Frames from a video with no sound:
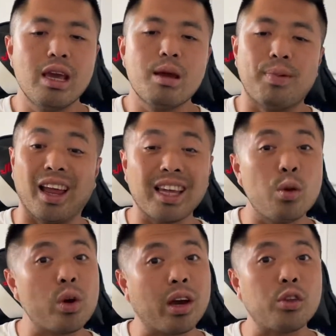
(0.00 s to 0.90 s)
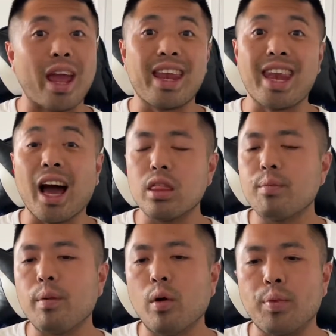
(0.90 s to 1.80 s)
But luckily we got to another
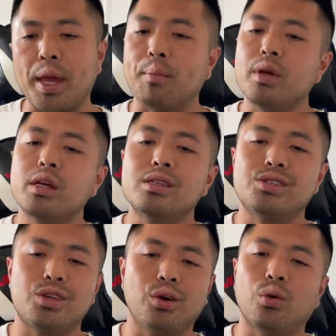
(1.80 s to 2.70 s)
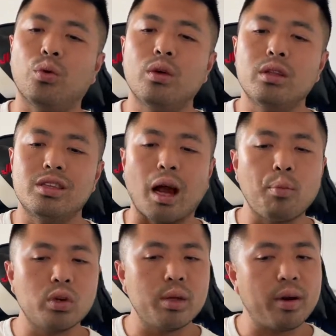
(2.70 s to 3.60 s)
Bubble Beam. So
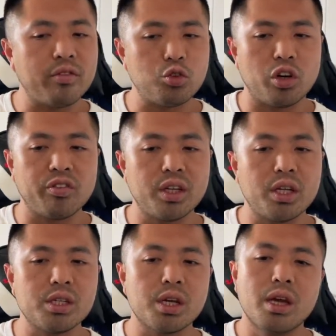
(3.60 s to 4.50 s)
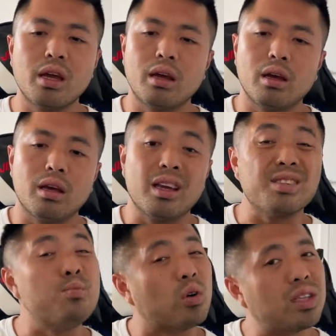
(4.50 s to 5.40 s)
double debuff Trevenant,
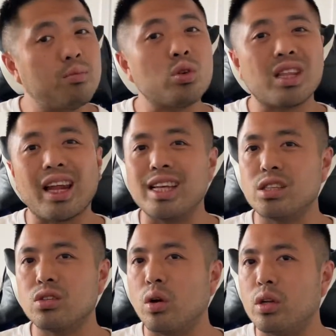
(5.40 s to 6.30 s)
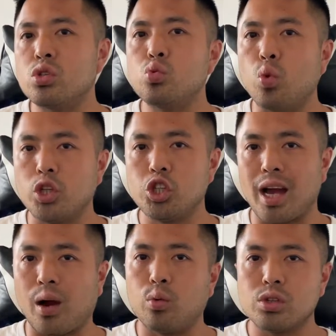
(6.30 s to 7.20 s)
most likely is going to switch
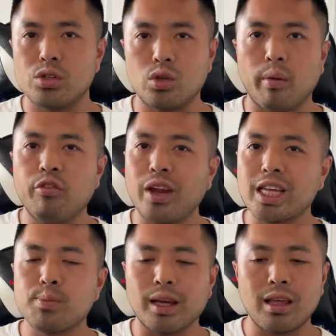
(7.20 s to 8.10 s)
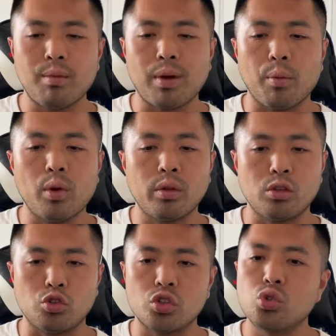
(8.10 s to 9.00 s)
out. So I'm fully expecting my opponent
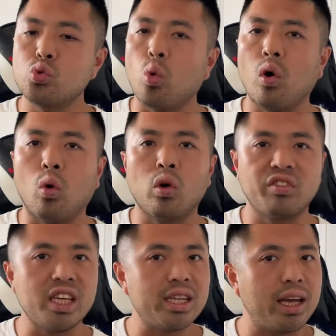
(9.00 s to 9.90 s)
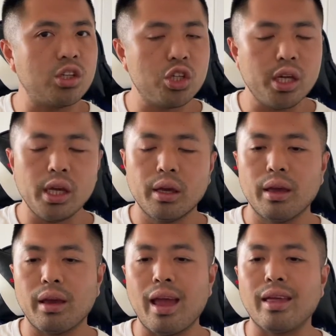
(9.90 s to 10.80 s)
to just store all of these energy
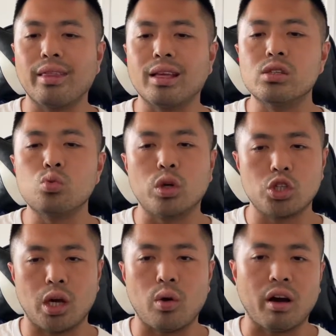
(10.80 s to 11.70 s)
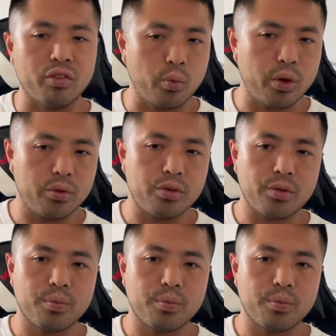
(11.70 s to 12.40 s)
and then switch out afterwards.